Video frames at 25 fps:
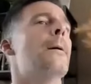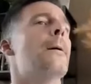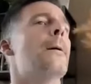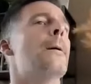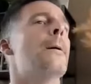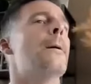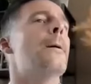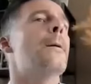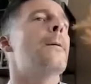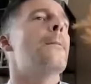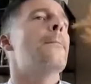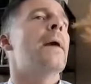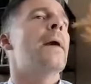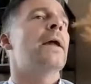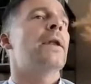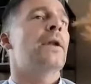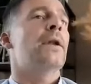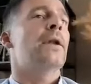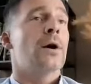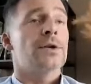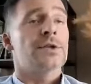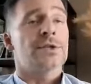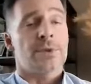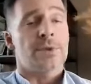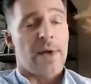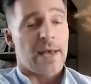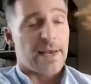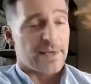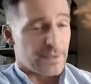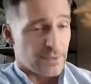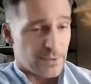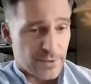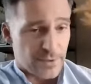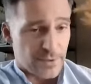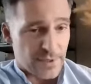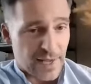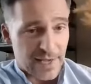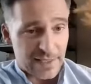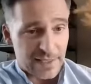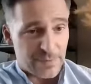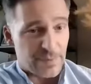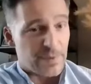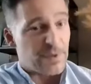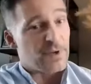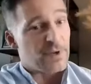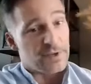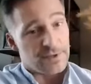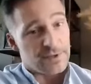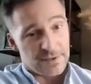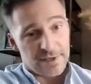And also exercise,
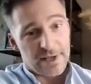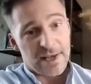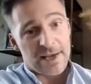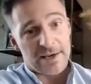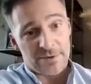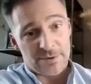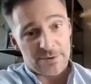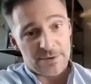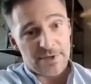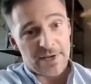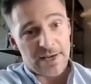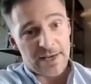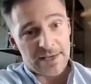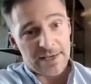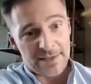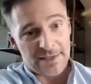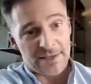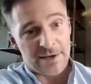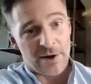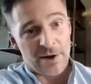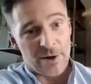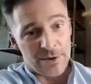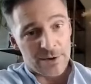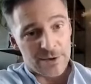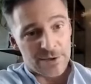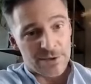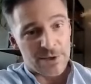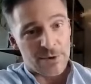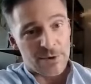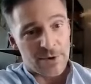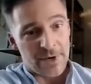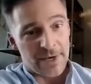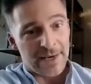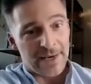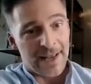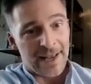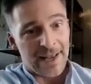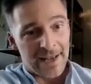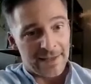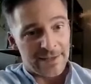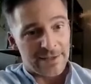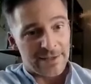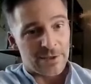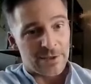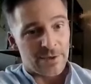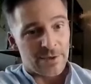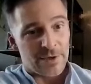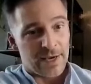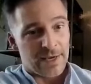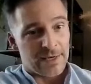because exercise can also enhance
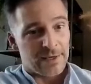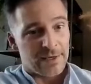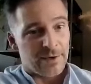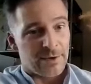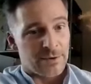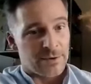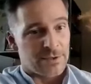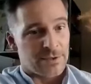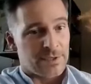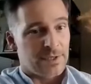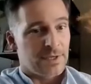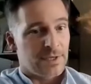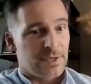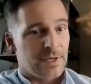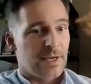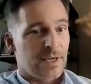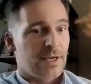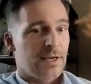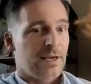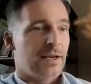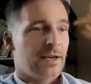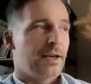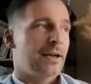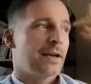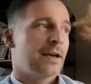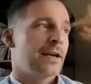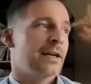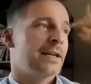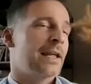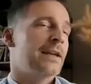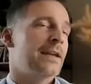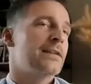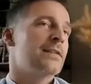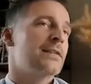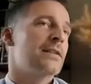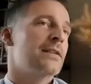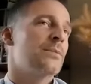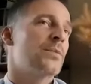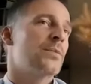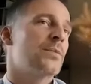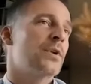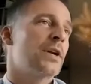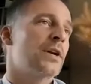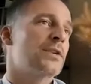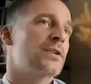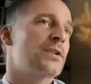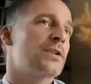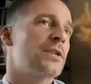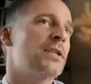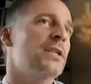your adenosine
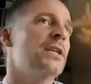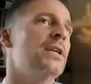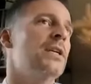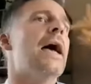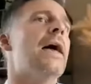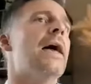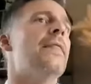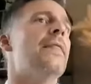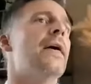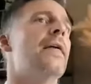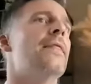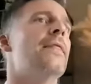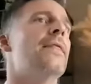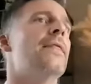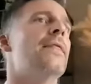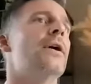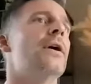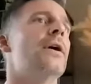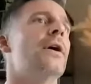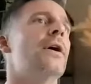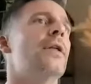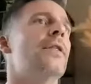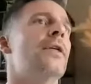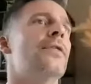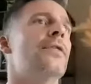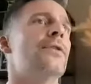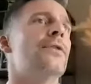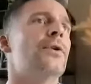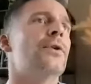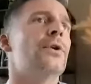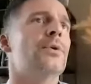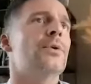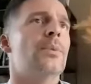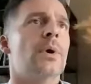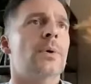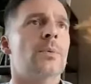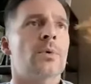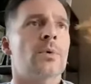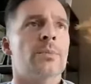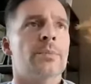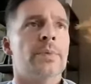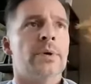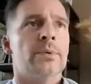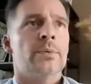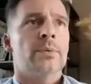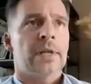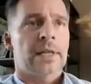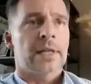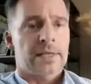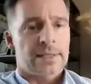production. And then the third one would
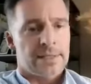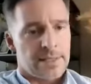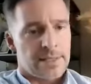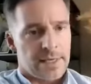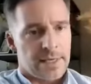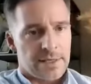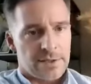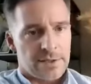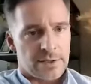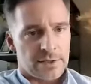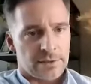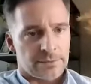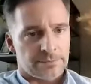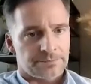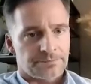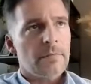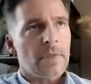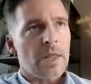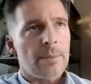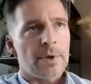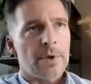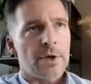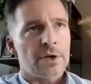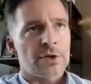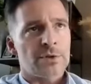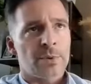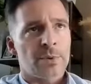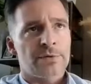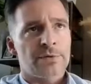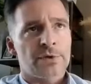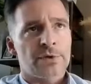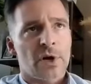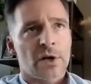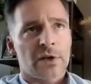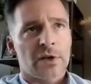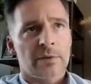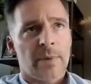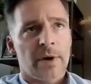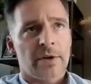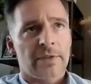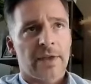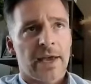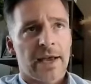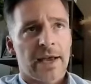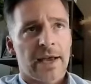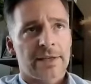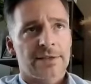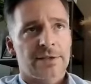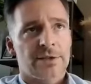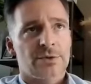be relaxation, because we've talked about the
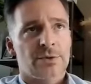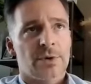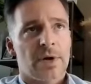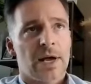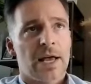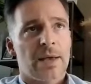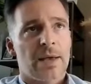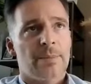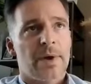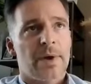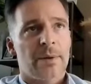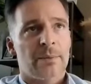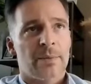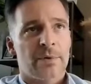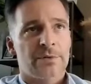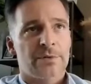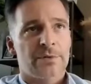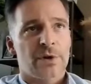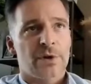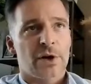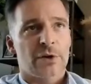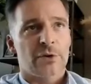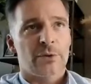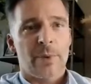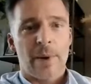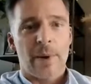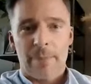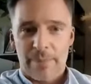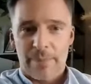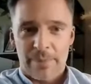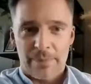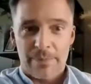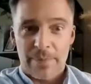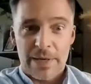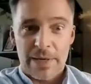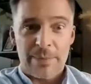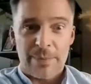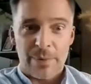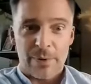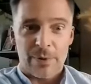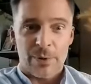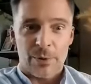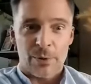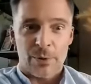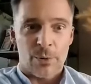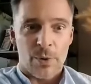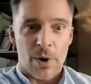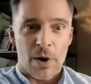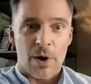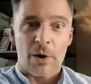Hadza tribe and we've talked about people
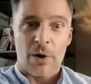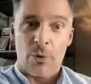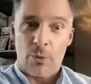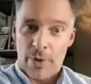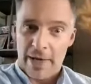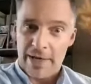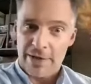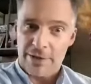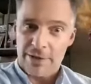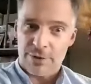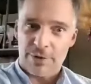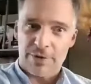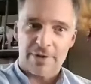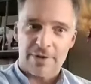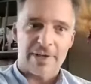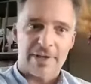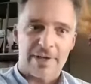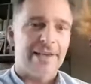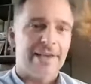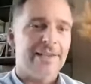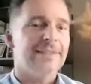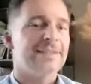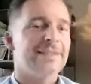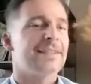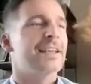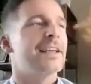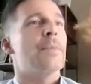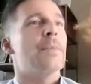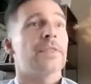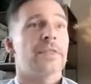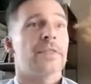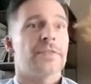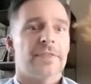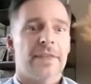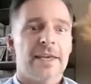who are awake during the night. But the